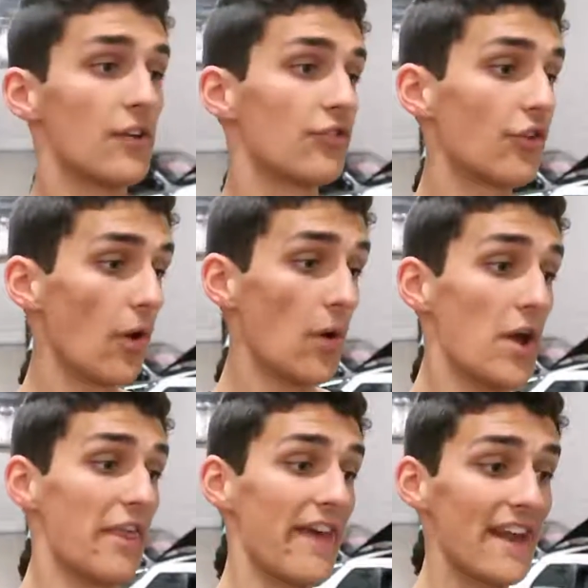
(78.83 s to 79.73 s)

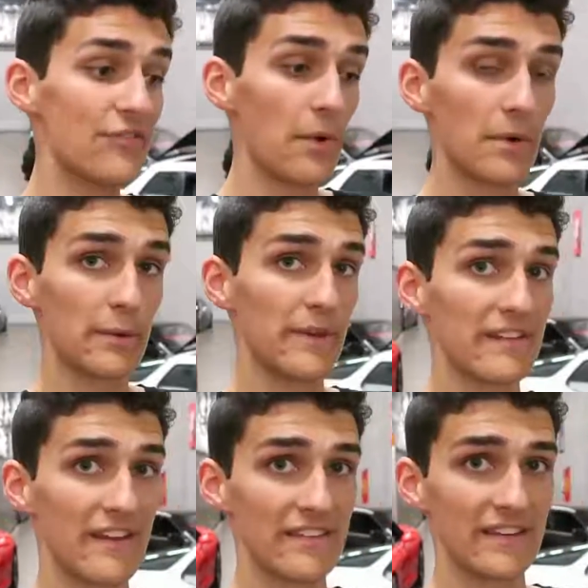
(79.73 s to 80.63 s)
So that is what we're gonna be
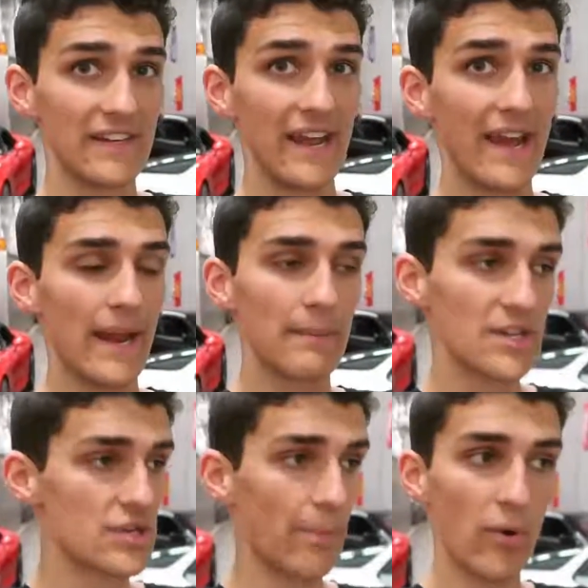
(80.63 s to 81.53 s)
discussing today. I got a
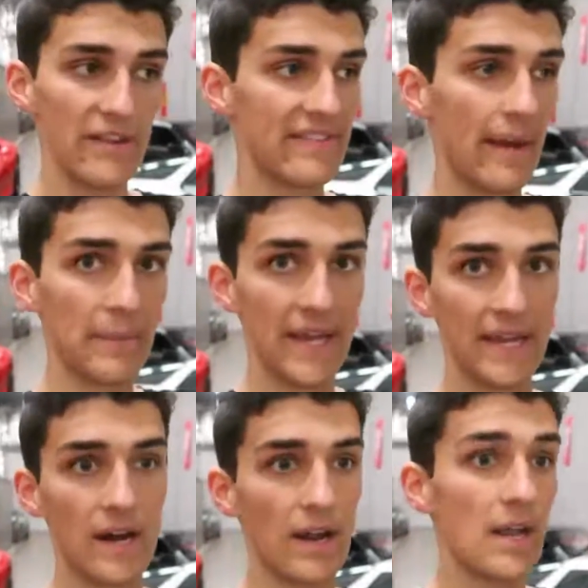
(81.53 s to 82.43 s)
bunch of points that I'm gonna
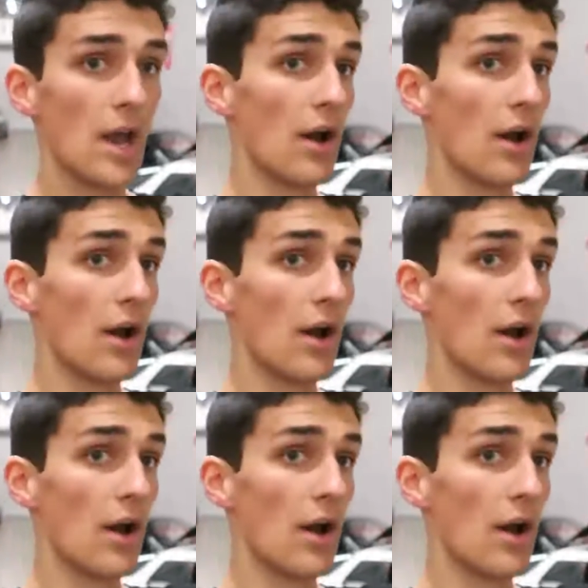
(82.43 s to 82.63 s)
hit on.